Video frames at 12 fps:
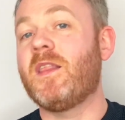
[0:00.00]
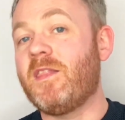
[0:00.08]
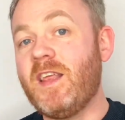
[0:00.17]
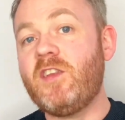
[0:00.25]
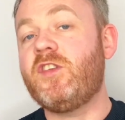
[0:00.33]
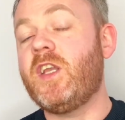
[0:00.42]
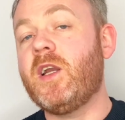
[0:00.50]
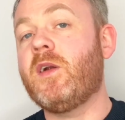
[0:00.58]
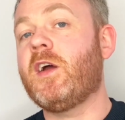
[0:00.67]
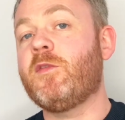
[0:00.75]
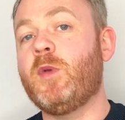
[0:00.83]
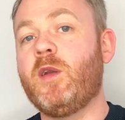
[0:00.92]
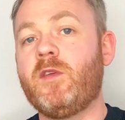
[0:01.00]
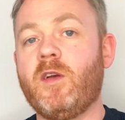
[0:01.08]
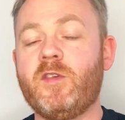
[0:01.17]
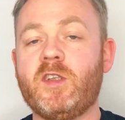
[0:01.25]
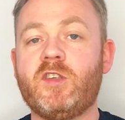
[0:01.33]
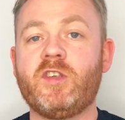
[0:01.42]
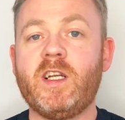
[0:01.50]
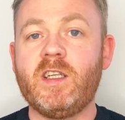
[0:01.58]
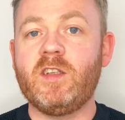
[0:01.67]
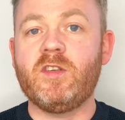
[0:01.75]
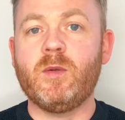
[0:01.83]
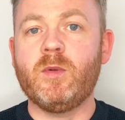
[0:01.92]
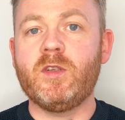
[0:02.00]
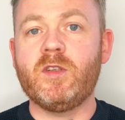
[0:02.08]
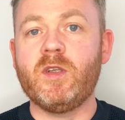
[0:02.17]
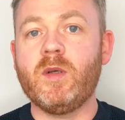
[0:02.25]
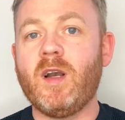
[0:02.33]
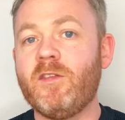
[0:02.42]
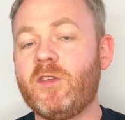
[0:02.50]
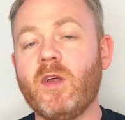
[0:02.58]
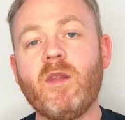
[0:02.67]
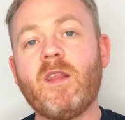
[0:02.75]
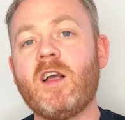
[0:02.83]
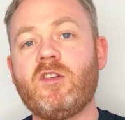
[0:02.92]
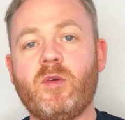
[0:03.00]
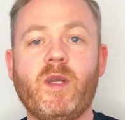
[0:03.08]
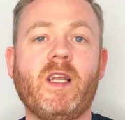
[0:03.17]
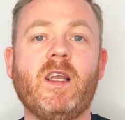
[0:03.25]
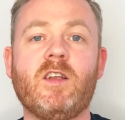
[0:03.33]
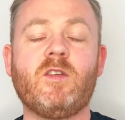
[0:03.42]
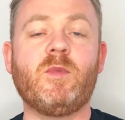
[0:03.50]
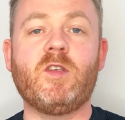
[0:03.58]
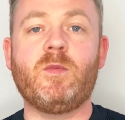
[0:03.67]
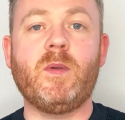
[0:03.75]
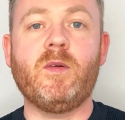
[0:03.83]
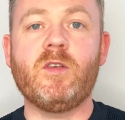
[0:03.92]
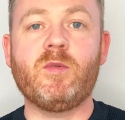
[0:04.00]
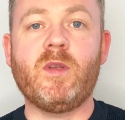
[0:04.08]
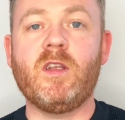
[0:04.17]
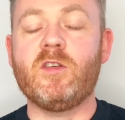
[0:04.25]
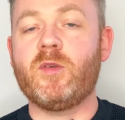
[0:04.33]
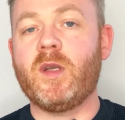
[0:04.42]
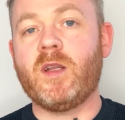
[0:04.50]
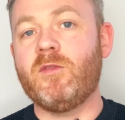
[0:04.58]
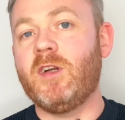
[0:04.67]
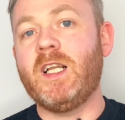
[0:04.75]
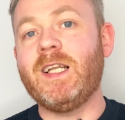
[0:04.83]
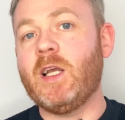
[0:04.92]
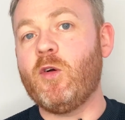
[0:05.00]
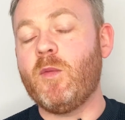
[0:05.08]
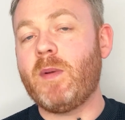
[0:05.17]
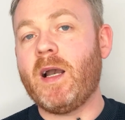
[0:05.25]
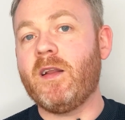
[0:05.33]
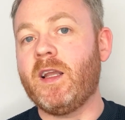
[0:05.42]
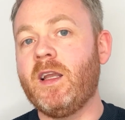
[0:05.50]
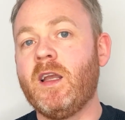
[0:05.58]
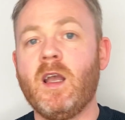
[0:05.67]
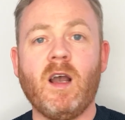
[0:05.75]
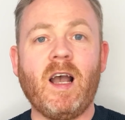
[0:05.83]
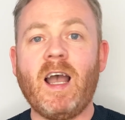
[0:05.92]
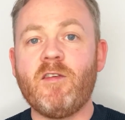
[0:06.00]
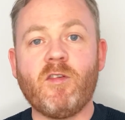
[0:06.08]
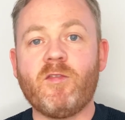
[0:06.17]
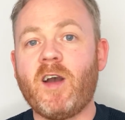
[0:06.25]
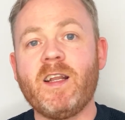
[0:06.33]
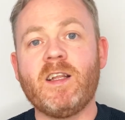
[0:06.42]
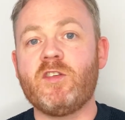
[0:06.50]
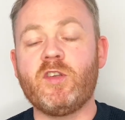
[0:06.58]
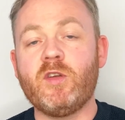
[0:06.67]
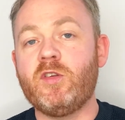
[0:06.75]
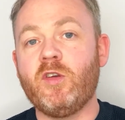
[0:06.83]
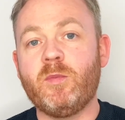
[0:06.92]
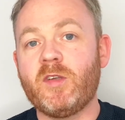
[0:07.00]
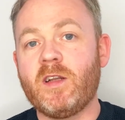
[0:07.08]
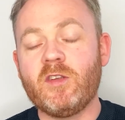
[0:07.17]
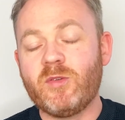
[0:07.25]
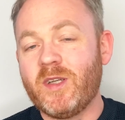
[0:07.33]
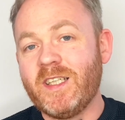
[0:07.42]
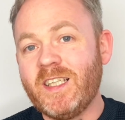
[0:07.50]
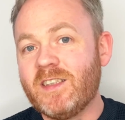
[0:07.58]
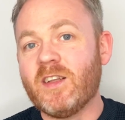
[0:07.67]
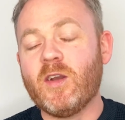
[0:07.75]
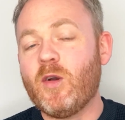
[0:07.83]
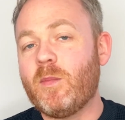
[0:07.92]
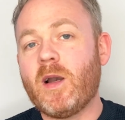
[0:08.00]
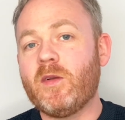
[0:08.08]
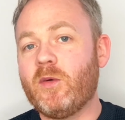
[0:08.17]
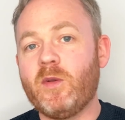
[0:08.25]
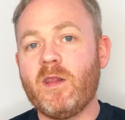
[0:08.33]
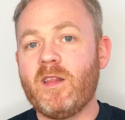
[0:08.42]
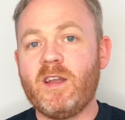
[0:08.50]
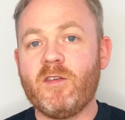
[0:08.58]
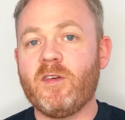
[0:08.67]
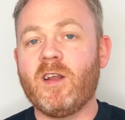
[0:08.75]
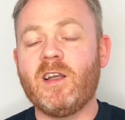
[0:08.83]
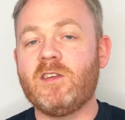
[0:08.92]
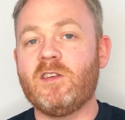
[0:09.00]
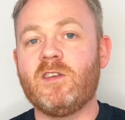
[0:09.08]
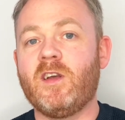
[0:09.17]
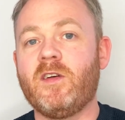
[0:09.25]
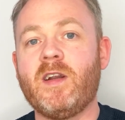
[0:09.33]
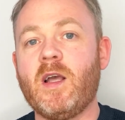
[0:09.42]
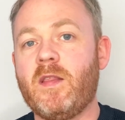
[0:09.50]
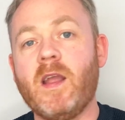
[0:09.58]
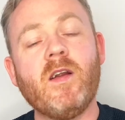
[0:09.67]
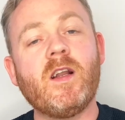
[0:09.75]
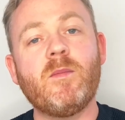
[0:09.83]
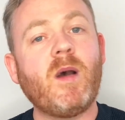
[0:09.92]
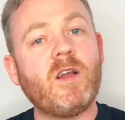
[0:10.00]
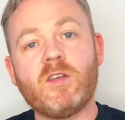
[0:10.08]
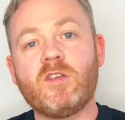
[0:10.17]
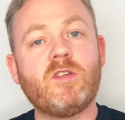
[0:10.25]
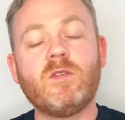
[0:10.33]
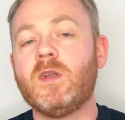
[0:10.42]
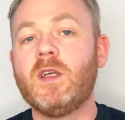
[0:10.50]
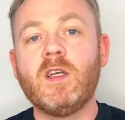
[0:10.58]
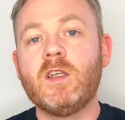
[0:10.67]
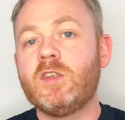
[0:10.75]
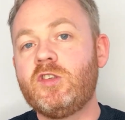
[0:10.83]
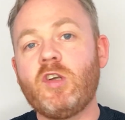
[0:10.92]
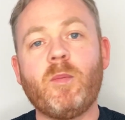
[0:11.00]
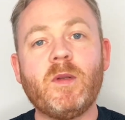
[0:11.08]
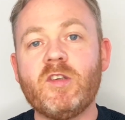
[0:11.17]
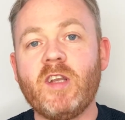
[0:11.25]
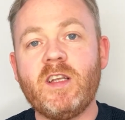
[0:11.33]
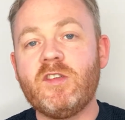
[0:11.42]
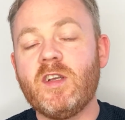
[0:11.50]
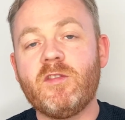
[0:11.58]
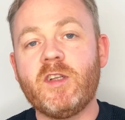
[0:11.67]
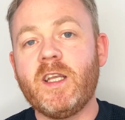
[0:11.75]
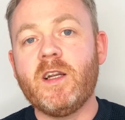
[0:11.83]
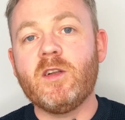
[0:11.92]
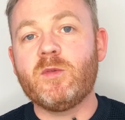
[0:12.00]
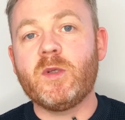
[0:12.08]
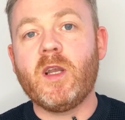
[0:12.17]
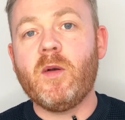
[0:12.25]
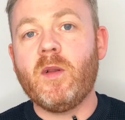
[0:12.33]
This year I've moved over to Trading 212. I've done that so I can get some experience with it, so I can really know about it. I have a finance YouTube channel, so I need to know about all of the different ISAs that are out there, and I might chop and change every year as we go